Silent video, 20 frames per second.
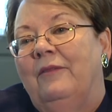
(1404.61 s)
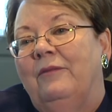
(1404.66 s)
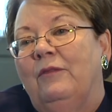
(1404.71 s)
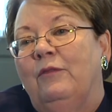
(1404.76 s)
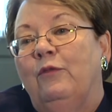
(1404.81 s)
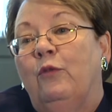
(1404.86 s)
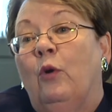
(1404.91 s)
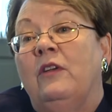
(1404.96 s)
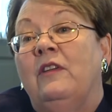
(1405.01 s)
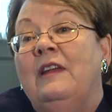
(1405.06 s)

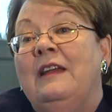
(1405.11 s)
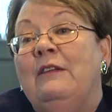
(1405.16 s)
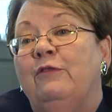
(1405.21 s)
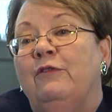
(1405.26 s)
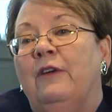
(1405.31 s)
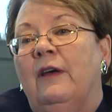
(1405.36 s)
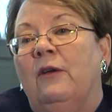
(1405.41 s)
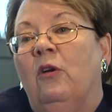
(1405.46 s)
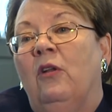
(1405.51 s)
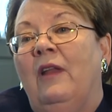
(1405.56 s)
14
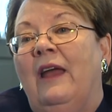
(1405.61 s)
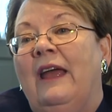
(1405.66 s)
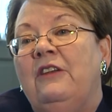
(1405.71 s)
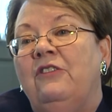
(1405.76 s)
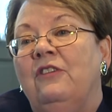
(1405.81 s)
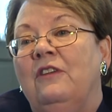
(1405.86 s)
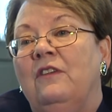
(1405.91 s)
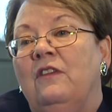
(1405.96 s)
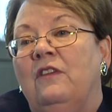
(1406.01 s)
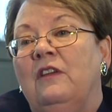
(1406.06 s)
federal
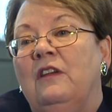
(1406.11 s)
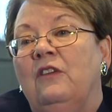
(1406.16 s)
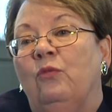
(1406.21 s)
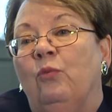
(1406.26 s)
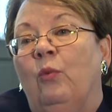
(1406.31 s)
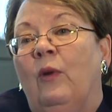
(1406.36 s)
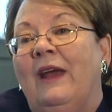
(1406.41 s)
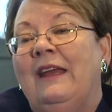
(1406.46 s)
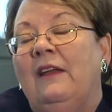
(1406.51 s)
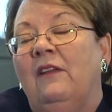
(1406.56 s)
agencies
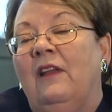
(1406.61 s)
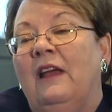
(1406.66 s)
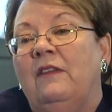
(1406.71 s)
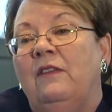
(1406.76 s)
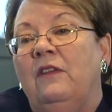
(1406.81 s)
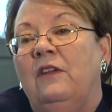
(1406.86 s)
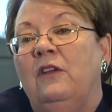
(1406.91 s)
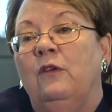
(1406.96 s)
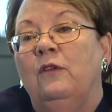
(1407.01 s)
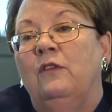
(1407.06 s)
regulate
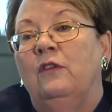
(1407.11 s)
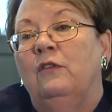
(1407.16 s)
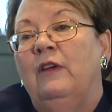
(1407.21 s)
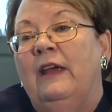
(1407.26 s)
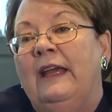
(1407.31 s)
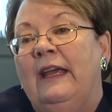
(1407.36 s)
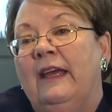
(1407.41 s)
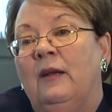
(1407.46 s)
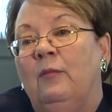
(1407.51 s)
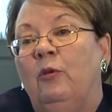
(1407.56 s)
the use of
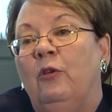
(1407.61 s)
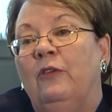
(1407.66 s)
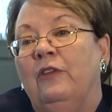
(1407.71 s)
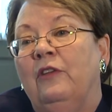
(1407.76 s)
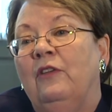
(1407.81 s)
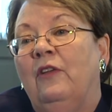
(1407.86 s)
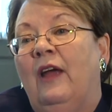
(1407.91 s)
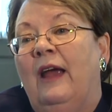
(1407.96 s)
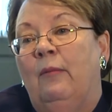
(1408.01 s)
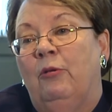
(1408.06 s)
animals
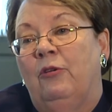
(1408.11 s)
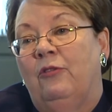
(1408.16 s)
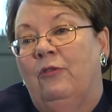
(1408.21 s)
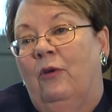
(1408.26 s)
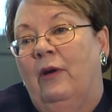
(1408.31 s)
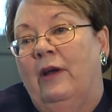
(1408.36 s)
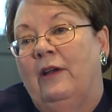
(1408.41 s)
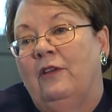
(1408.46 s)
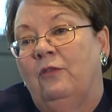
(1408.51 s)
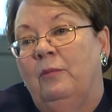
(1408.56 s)
in
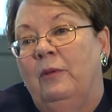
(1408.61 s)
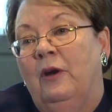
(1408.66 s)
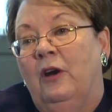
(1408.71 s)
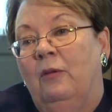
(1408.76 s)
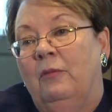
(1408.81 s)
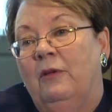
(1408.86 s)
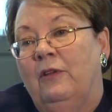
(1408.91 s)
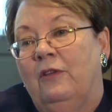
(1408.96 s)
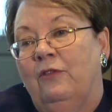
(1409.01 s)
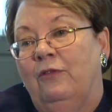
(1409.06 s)
laboratory
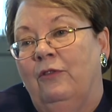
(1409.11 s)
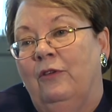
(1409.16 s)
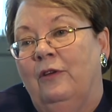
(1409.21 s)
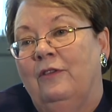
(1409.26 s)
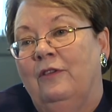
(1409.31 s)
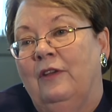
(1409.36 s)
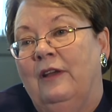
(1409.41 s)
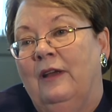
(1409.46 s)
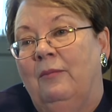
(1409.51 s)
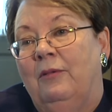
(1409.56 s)
experiments, for
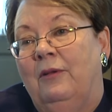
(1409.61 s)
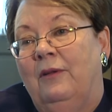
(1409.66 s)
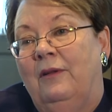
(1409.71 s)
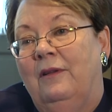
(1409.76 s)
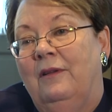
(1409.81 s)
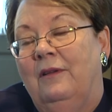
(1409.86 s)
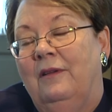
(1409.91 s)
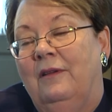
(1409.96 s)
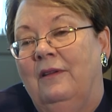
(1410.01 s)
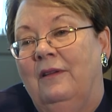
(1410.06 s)
example.
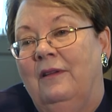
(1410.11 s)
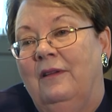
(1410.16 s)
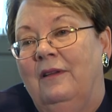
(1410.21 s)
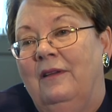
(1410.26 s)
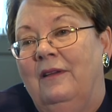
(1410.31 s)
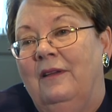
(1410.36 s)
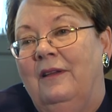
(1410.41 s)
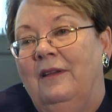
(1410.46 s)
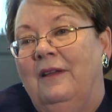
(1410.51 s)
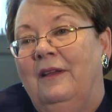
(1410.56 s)

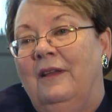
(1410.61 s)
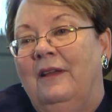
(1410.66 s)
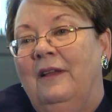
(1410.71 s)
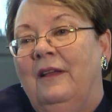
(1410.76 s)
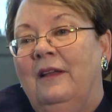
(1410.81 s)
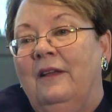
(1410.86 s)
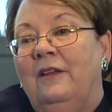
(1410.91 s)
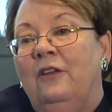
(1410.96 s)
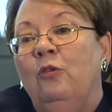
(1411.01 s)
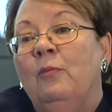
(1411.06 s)

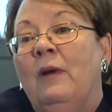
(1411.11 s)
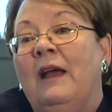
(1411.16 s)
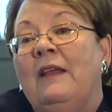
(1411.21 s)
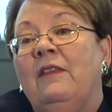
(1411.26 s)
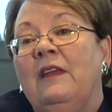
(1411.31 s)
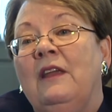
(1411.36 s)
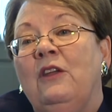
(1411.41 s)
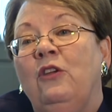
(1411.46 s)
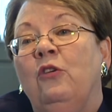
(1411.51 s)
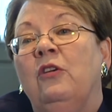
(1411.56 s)
You might
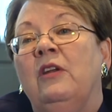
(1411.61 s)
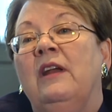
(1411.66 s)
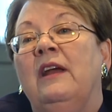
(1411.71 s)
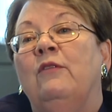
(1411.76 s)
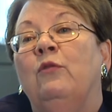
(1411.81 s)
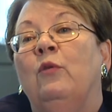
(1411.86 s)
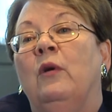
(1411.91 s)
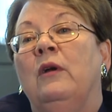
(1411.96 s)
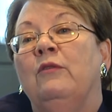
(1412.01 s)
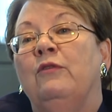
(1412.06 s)
think you could
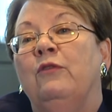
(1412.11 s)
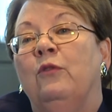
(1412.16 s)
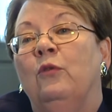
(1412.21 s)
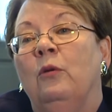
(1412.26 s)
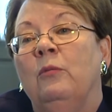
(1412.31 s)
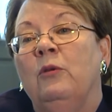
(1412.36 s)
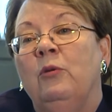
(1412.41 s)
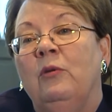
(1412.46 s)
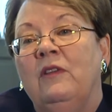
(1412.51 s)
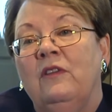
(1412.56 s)
have one
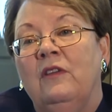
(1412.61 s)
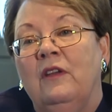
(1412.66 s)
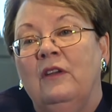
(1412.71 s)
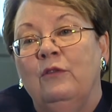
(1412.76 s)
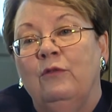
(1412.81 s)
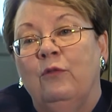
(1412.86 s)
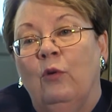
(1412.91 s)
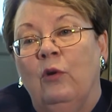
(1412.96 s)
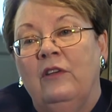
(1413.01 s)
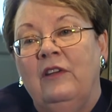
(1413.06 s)
form you would send to
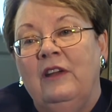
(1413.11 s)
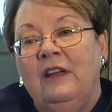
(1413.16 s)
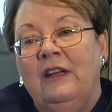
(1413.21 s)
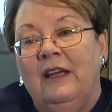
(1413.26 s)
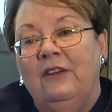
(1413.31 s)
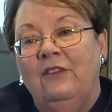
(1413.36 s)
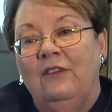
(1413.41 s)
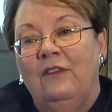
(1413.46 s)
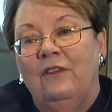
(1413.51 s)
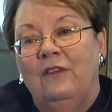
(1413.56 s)
14
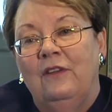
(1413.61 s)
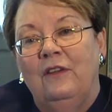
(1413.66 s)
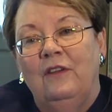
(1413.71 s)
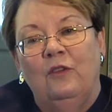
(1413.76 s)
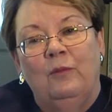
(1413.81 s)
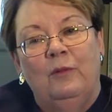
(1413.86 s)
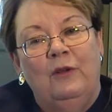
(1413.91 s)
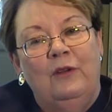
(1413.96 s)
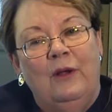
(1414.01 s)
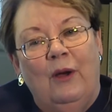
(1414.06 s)

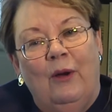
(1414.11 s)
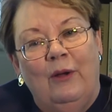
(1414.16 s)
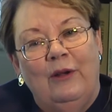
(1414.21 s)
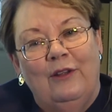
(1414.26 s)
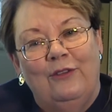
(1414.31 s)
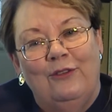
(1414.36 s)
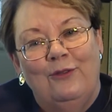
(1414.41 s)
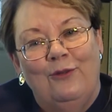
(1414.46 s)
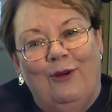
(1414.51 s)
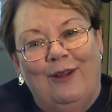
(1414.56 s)
agencies, but no, it
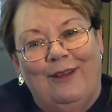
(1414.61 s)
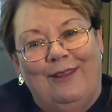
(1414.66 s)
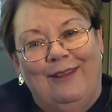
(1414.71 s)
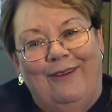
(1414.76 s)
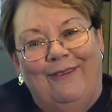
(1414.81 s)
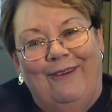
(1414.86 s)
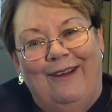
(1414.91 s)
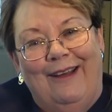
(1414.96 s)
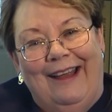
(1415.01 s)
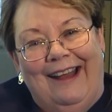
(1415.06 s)
doesn't work
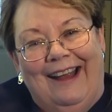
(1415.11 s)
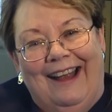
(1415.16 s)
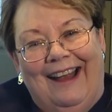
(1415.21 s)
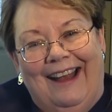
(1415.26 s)
that way.